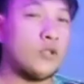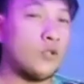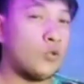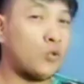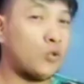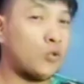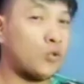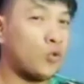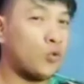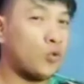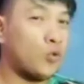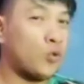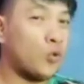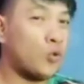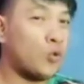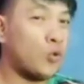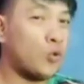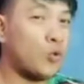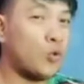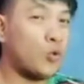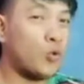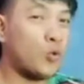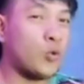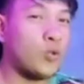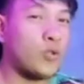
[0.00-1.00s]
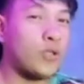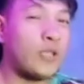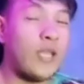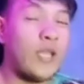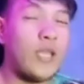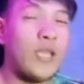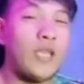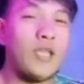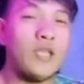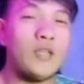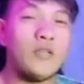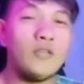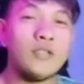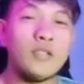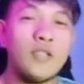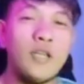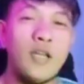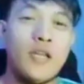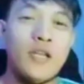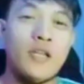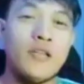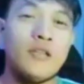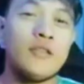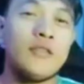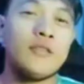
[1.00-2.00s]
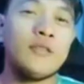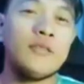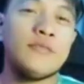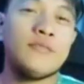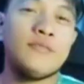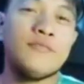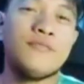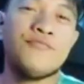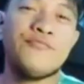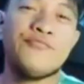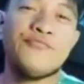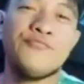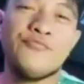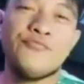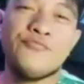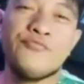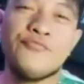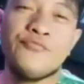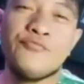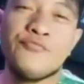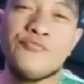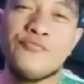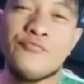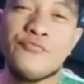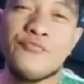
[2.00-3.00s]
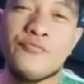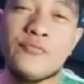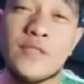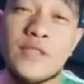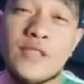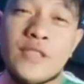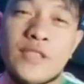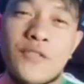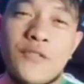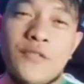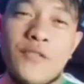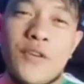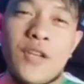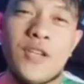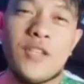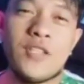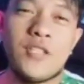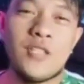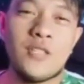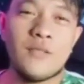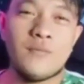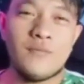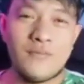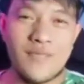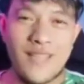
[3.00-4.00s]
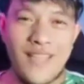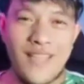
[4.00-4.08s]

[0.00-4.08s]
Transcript: Og thank you sa ano, sa friendship.